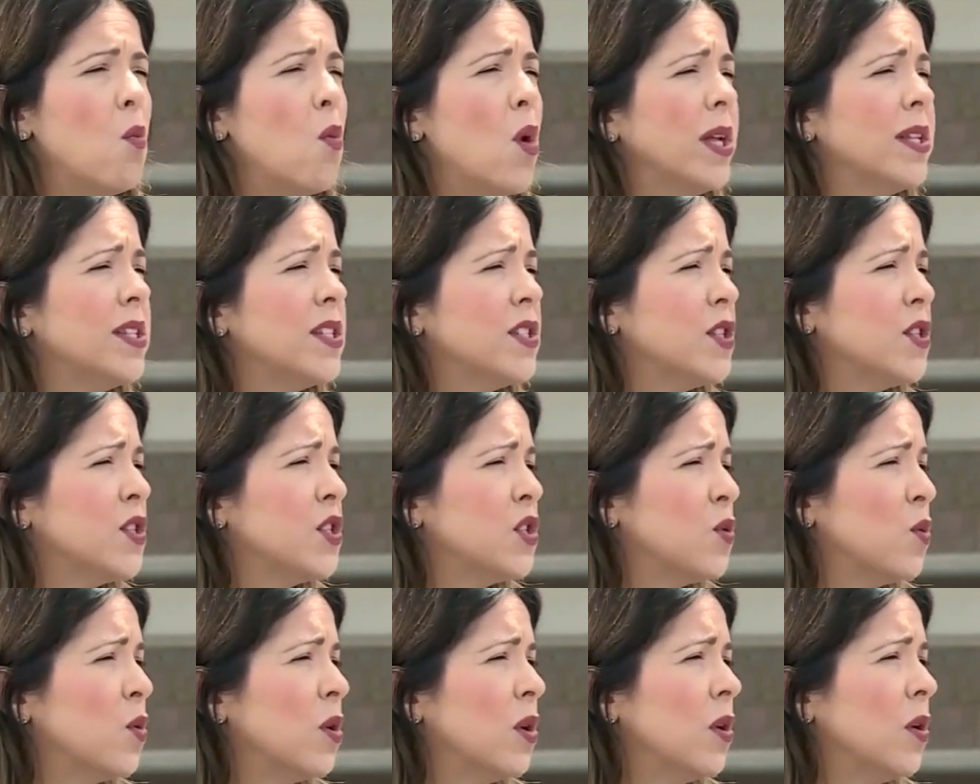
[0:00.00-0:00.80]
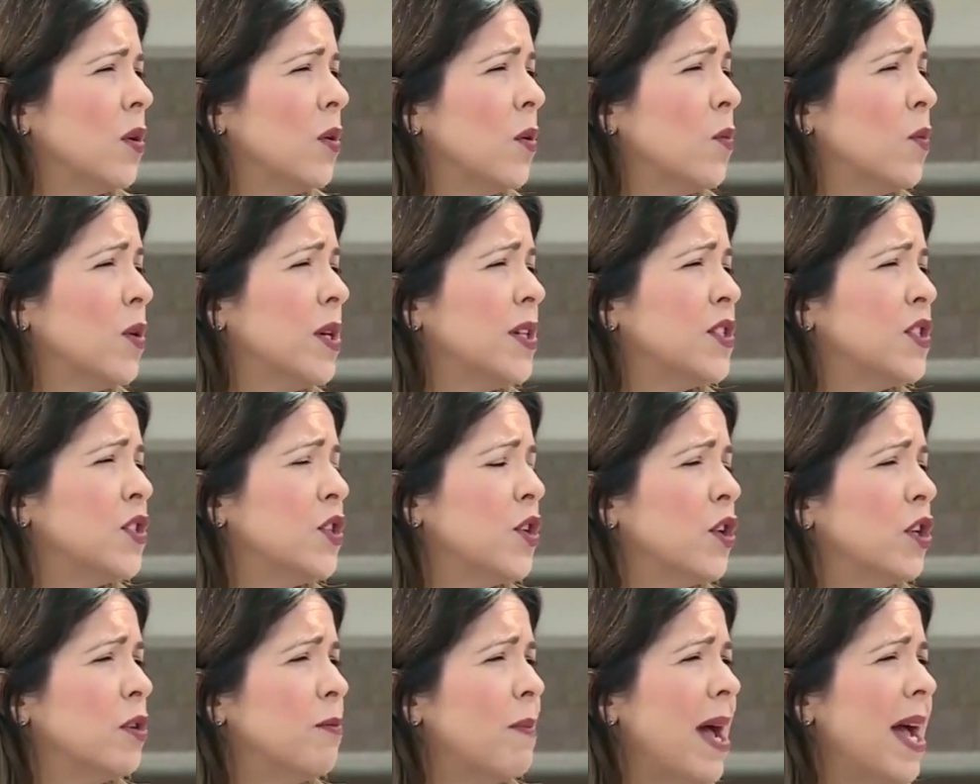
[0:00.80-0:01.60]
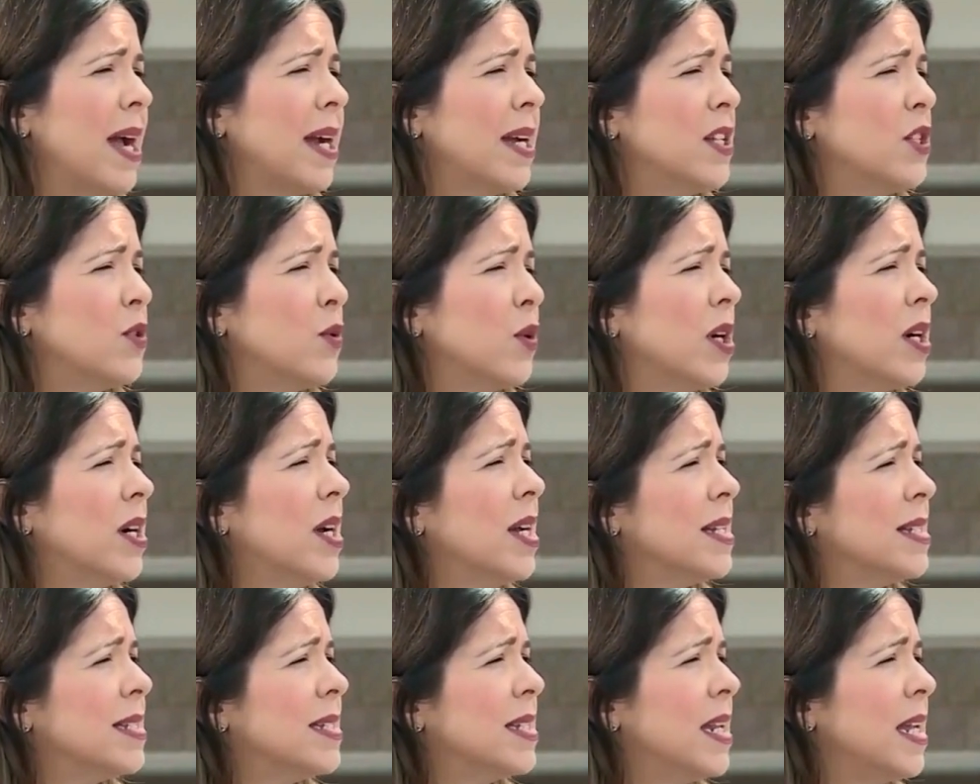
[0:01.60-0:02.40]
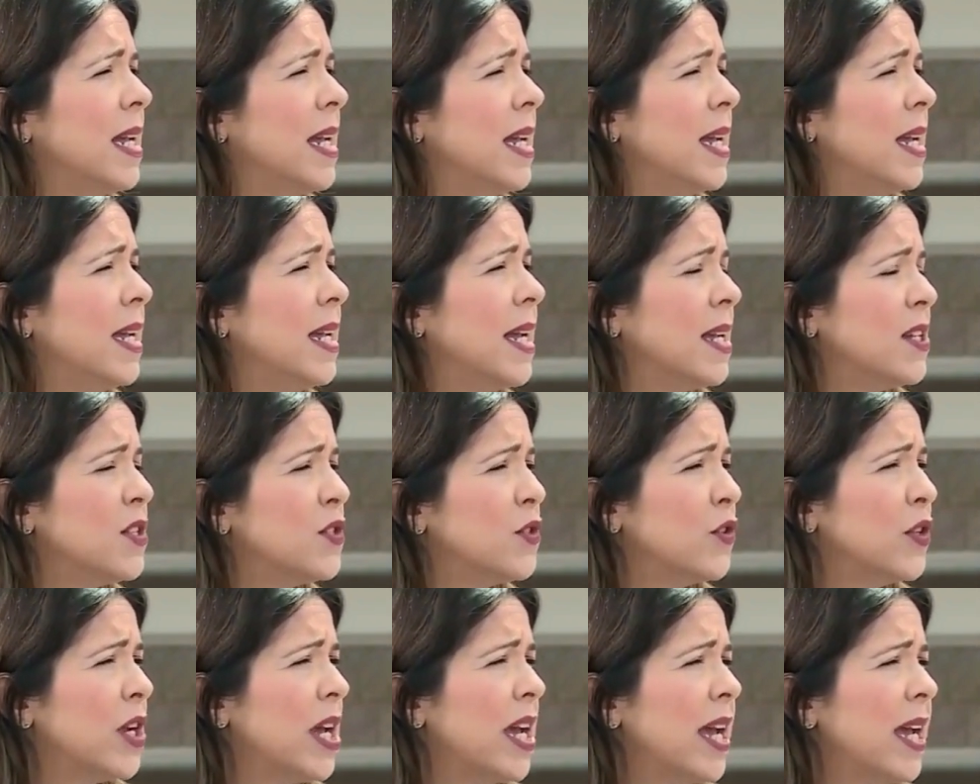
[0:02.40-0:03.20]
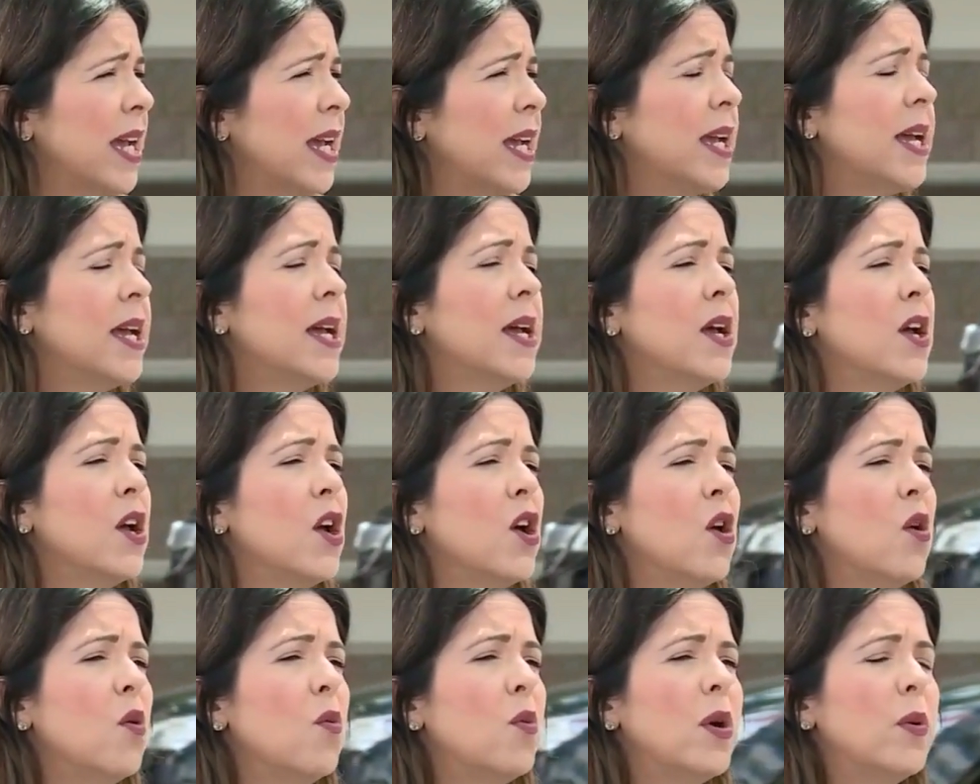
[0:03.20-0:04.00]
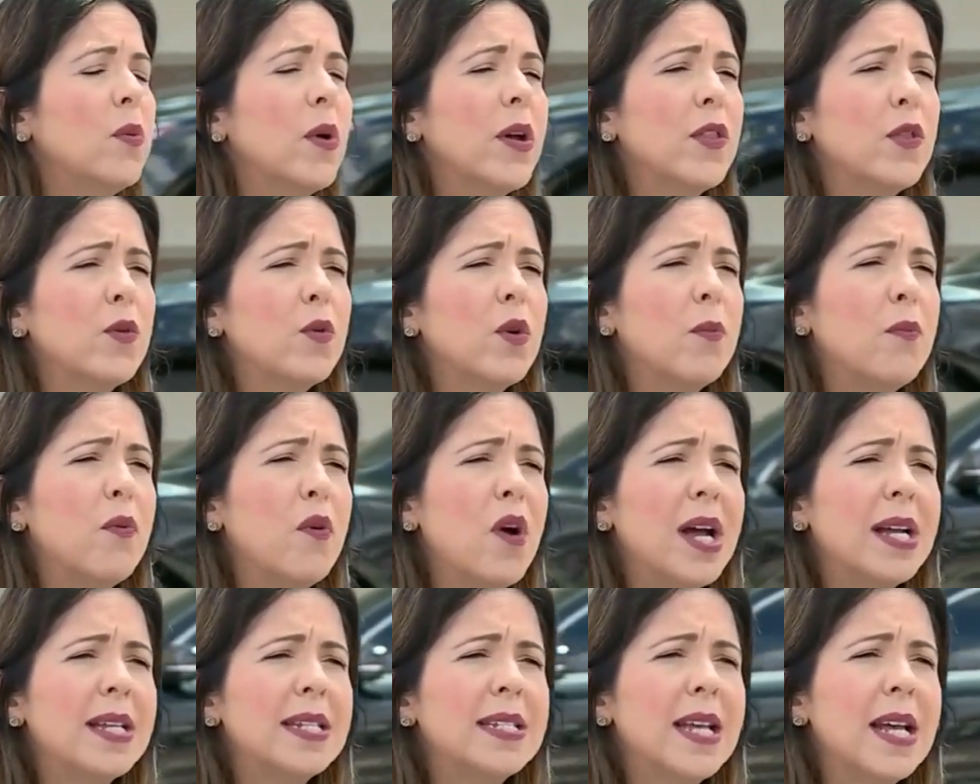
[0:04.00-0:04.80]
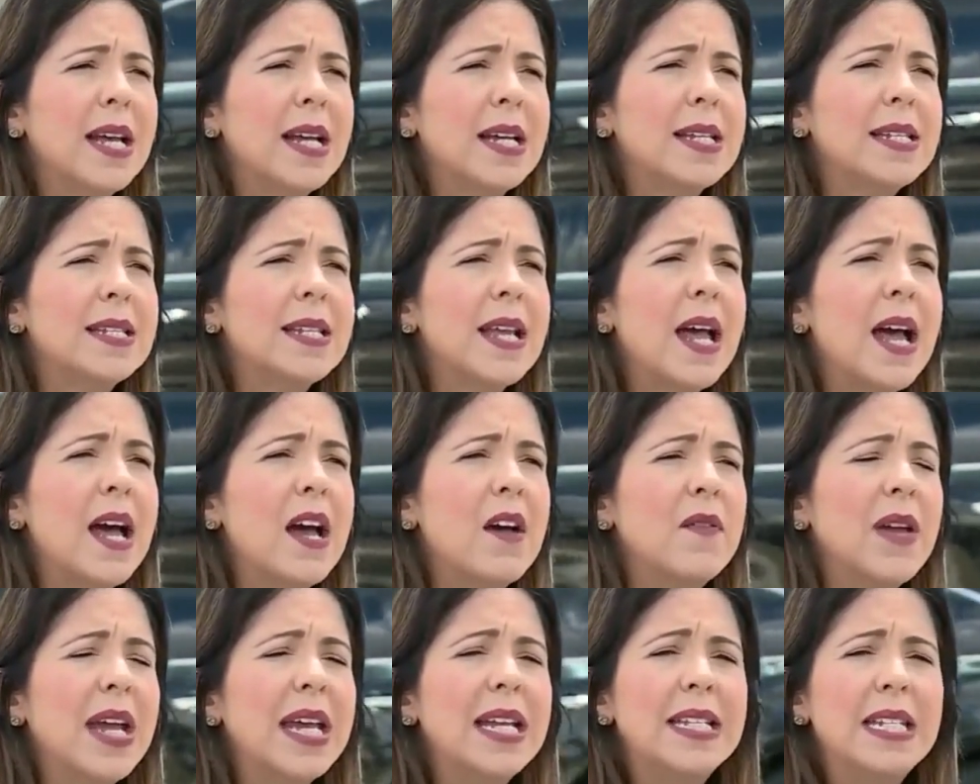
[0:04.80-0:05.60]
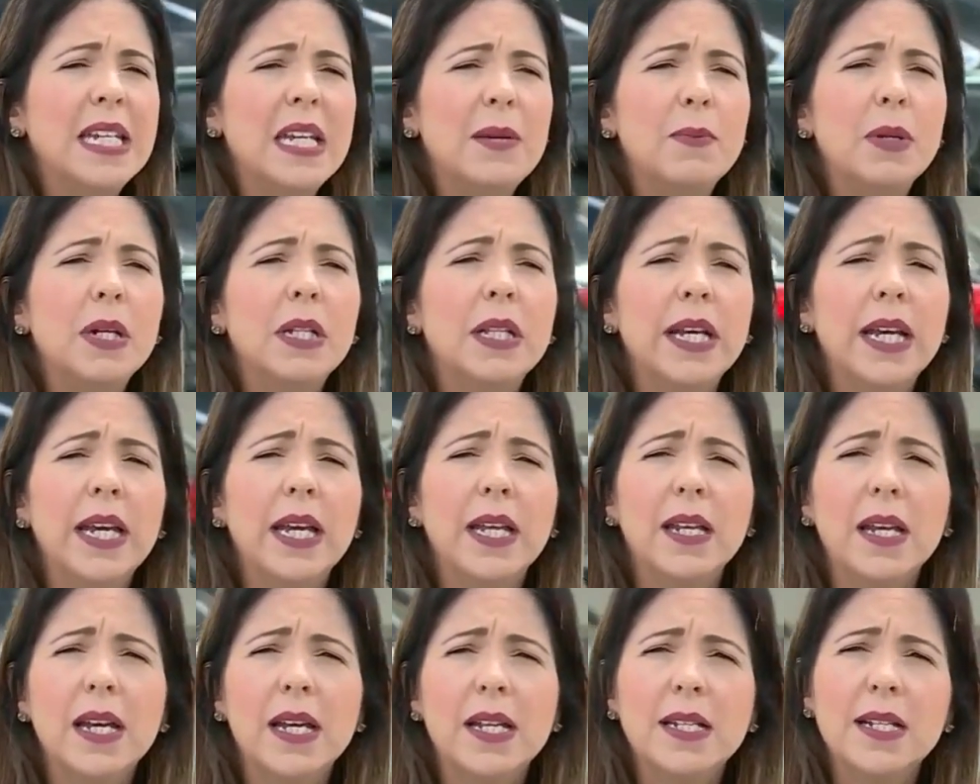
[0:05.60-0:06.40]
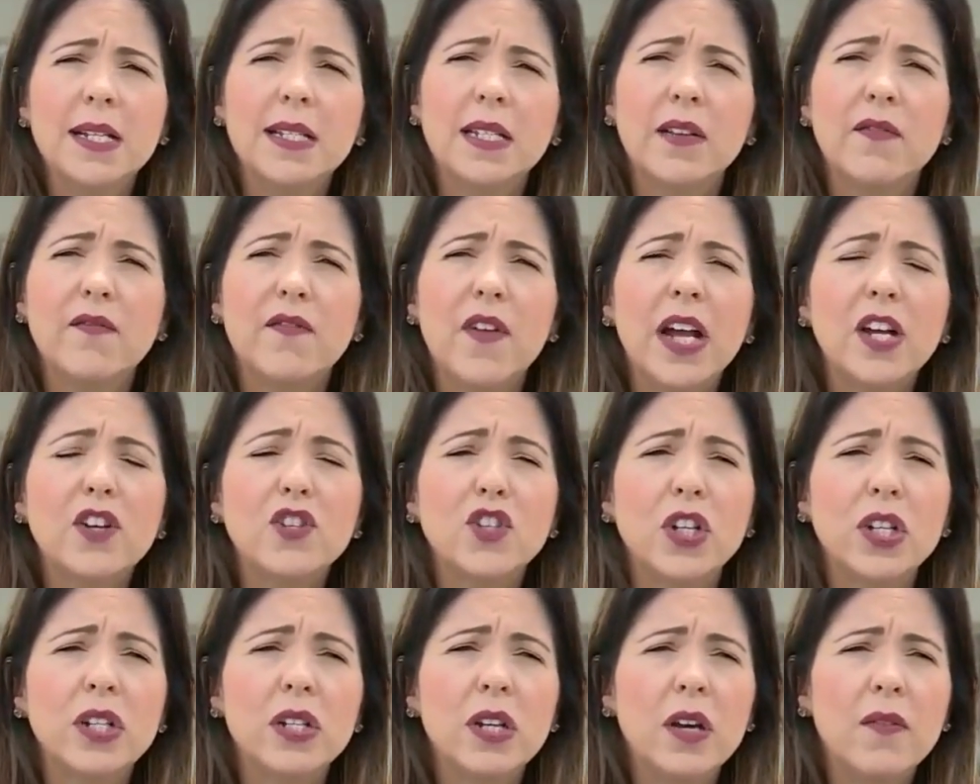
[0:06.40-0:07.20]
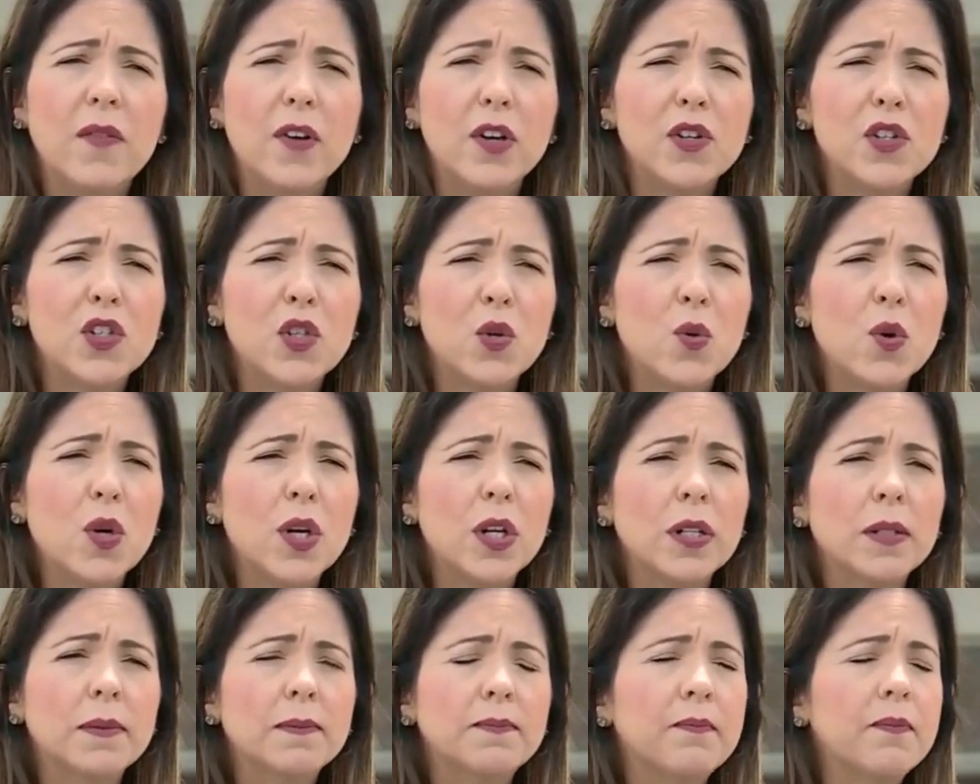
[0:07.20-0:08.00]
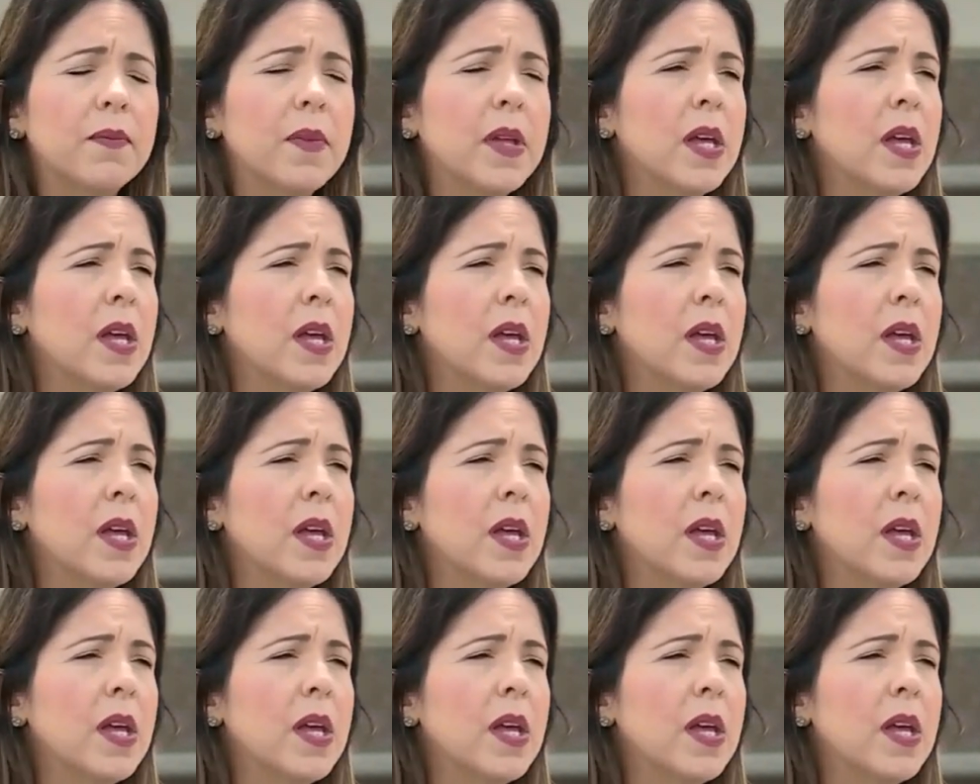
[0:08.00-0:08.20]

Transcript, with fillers: Once the store was turned back into our custody yesterday, we went through a process of a deep clean and disinfection of our store.